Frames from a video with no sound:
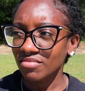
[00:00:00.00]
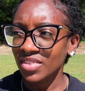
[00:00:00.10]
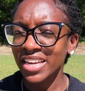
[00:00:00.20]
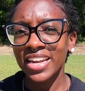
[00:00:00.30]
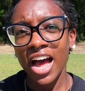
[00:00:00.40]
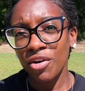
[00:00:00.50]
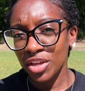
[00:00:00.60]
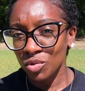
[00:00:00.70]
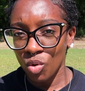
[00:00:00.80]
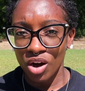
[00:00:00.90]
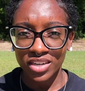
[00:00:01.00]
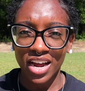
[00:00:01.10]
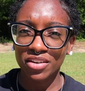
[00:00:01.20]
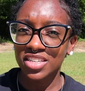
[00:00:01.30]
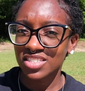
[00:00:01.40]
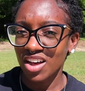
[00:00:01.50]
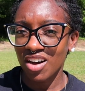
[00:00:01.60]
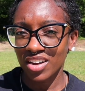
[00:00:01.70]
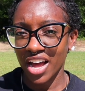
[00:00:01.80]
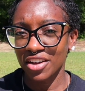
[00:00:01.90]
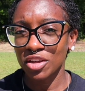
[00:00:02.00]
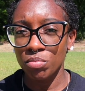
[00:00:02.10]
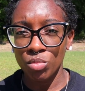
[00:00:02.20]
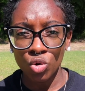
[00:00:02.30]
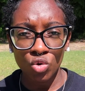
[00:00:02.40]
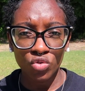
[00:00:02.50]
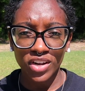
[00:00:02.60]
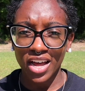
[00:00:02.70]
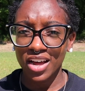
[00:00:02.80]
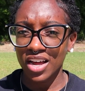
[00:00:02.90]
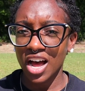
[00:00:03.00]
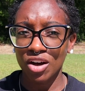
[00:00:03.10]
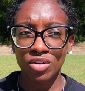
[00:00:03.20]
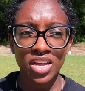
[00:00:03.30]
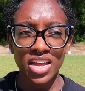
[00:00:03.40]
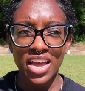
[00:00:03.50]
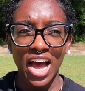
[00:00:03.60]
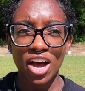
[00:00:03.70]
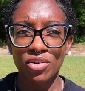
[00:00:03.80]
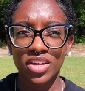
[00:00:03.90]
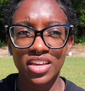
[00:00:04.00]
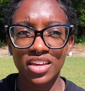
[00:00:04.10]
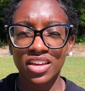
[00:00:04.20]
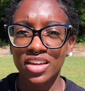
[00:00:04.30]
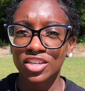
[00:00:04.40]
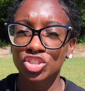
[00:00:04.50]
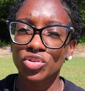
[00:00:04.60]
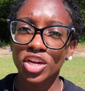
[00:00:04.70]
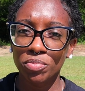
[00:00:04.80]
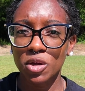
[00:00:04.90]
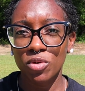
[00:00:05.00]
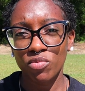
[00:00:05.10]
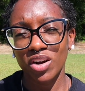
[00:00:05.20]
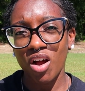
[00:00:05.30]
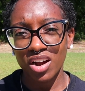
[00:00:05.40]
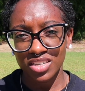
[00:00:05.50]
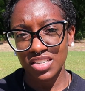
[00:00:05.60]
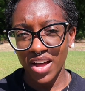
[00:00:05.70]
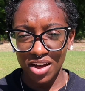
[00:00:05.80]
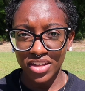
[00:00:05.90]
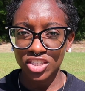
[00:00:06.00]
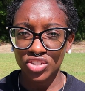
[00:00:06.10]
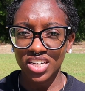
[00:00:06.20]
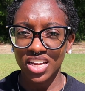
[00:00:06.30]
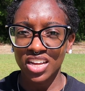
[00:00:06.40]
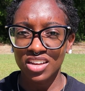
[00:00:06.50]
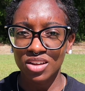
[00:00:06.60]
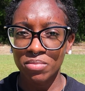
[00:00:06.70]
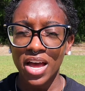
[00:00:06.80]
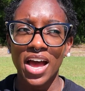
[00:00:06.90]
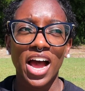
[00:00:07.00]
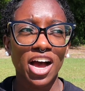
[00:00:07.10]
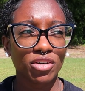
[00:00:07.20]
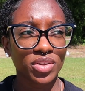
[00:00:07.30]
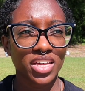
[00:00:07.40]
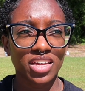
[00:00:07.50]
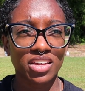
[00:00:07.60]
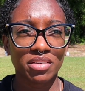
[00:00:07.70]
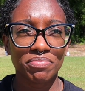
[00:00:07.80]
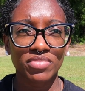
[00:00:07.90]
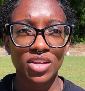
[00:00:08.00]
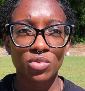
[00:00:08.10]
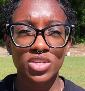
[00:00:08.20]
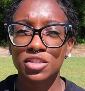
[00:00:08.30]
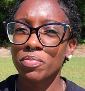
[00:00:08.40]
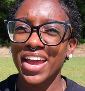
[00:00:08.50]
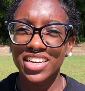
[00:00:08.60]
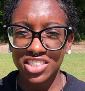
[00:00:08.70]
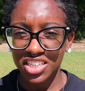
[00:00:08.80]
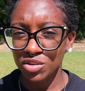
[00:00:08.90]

And how he walked, how he talked, how he moved, how he treated people regardless of how they treated him, how he was patient.